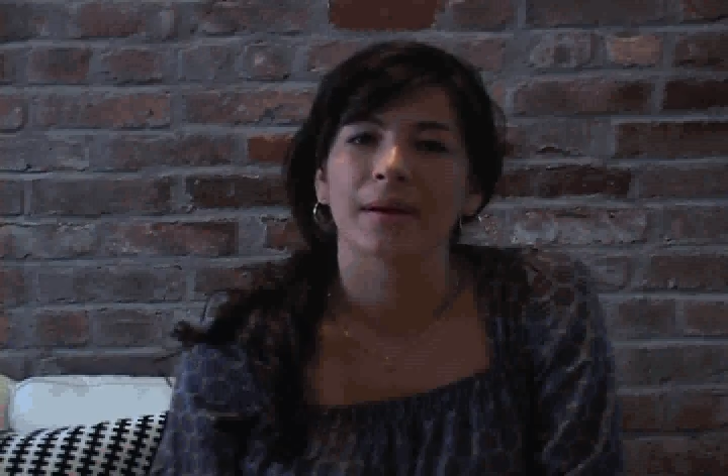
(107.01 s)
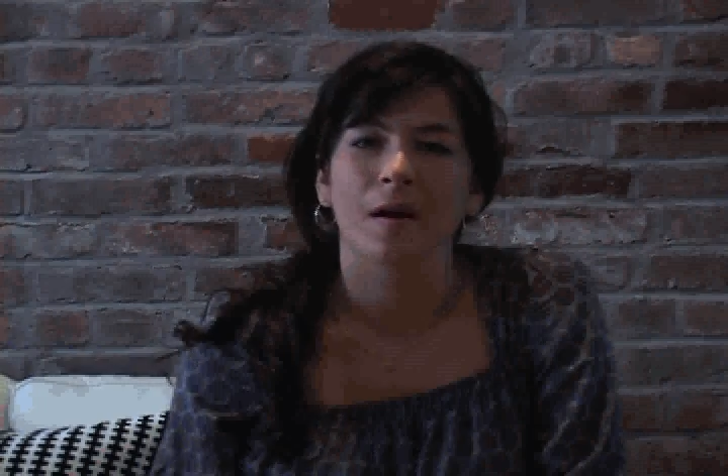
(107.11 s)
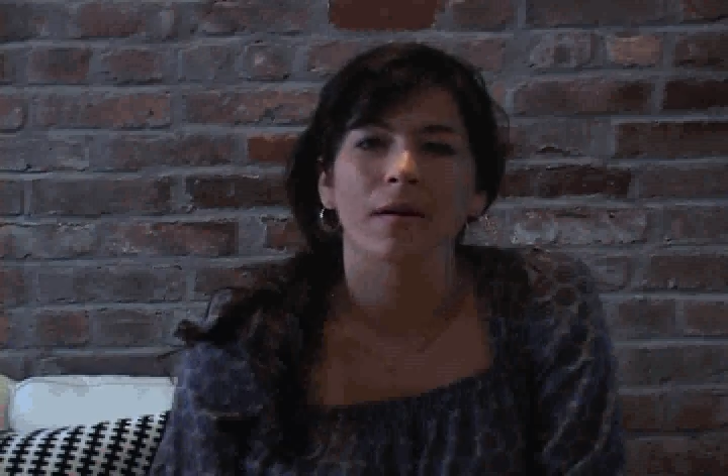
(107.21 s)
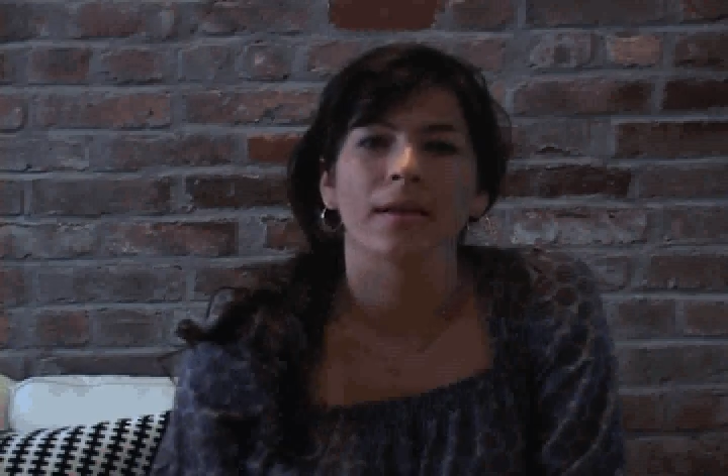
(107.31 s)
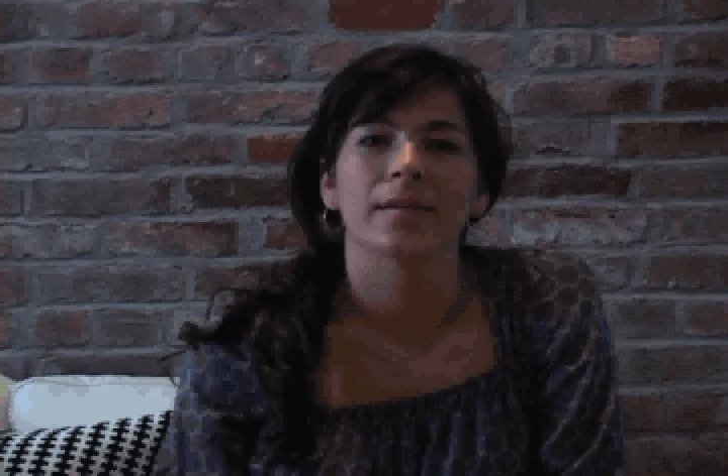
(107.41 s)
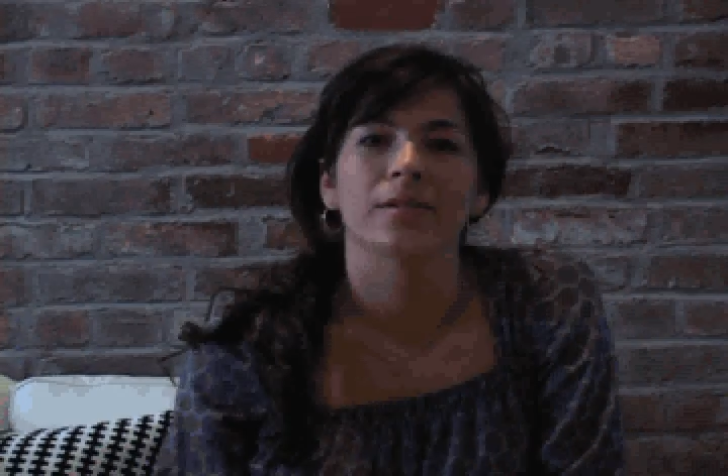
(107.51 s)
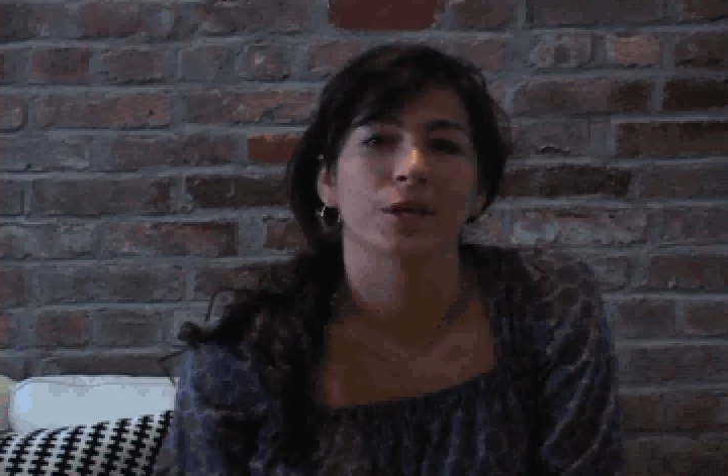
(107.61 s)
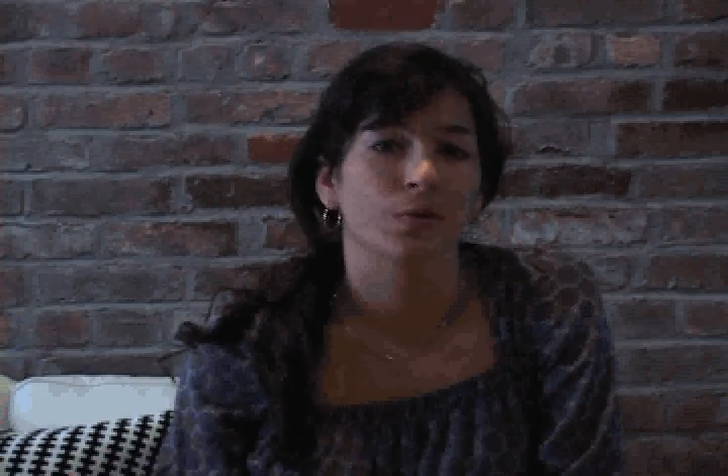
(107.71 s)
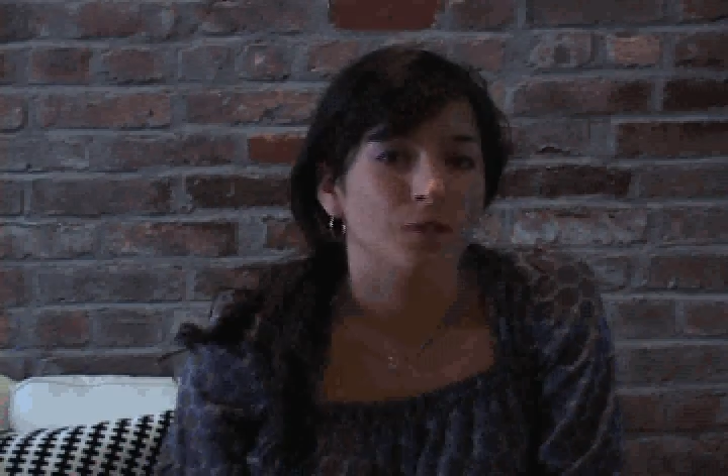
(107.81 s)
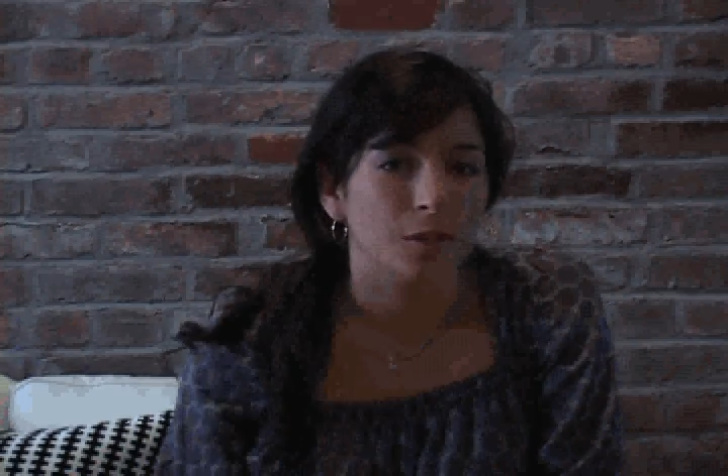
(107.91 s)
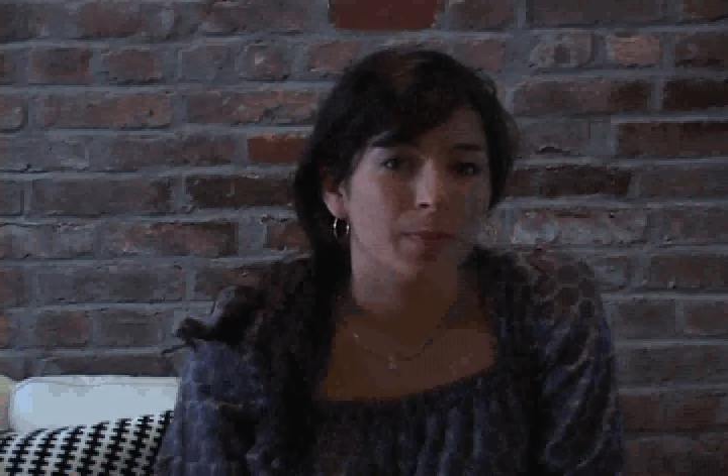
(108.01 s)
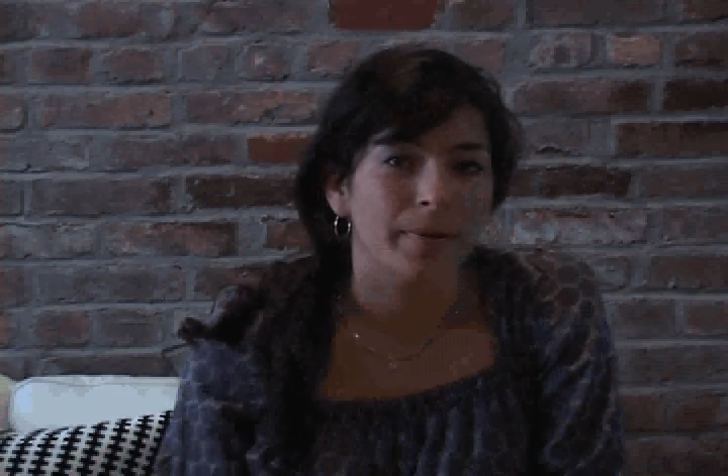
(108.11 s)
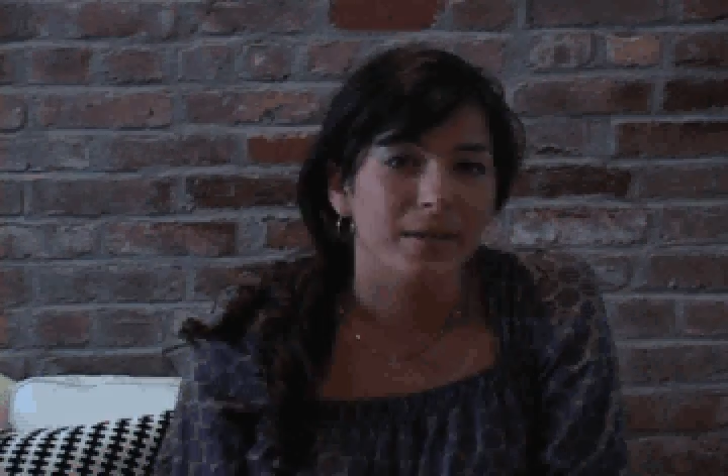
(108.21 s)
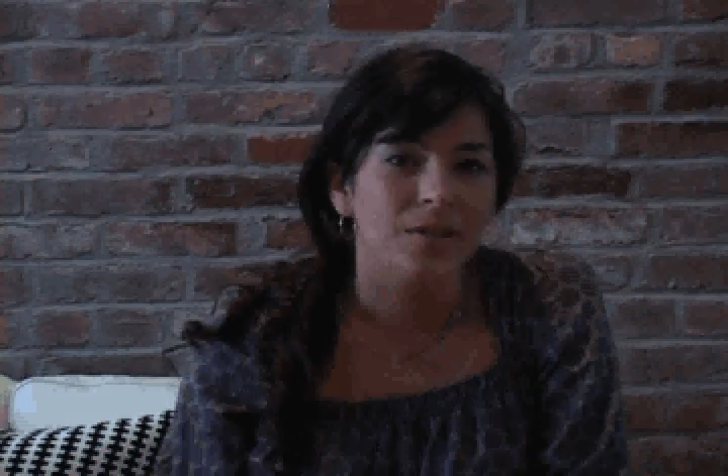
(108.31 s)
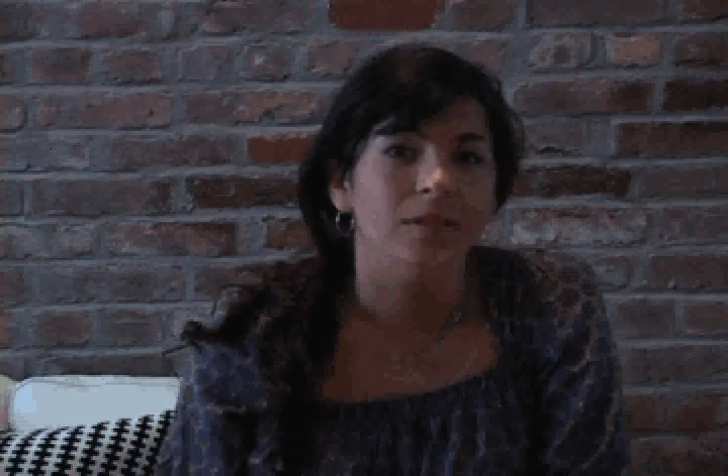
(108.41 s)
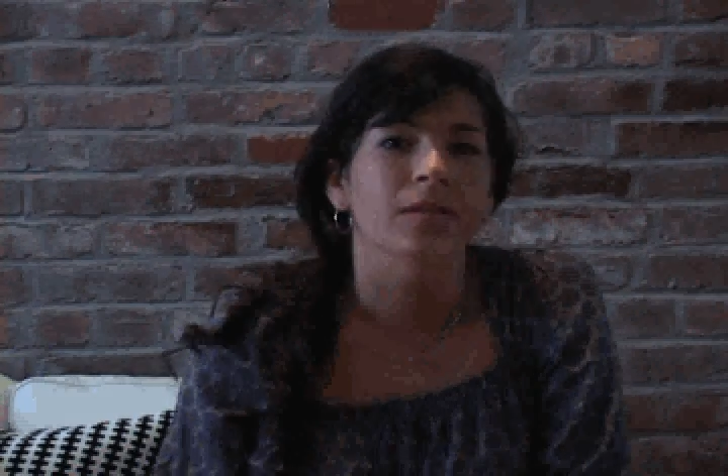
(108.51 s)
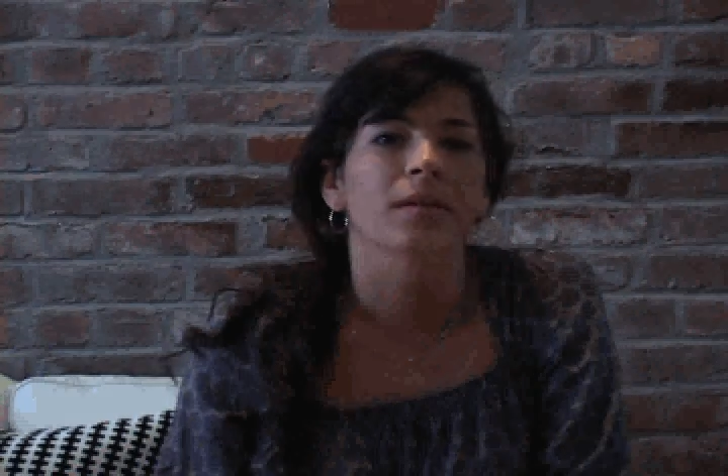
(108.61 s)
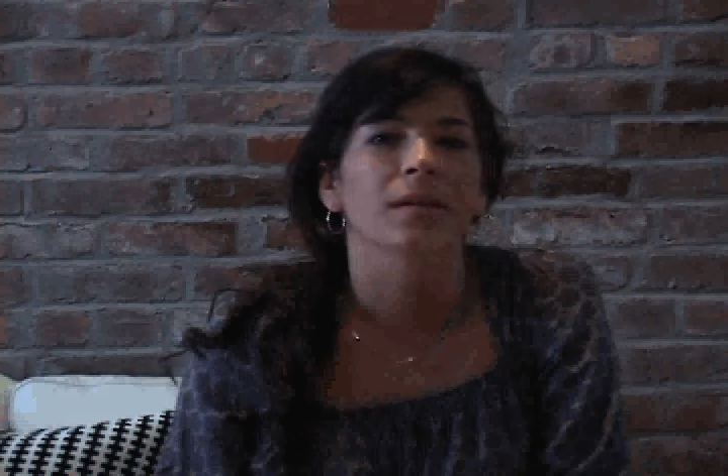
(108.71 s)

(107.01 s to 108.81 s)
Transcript: McCartney is a huge inspiration,